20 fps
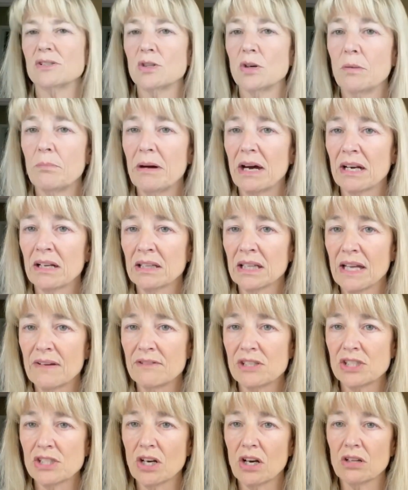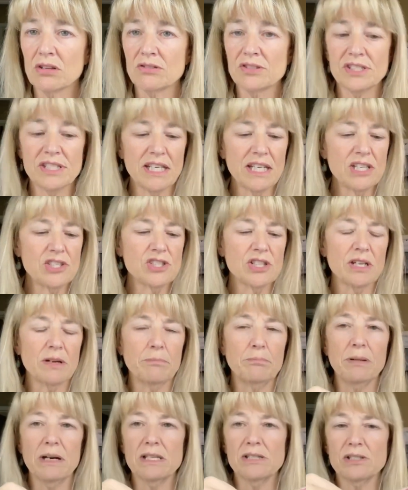to about $11 each in a
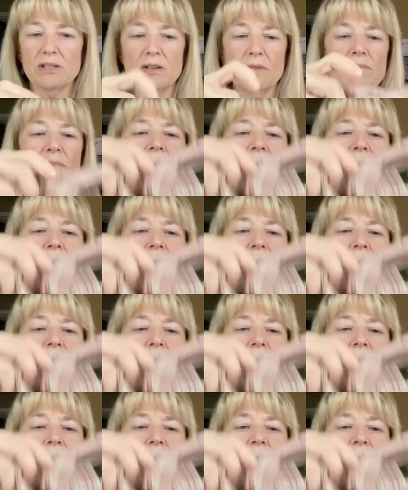bundle.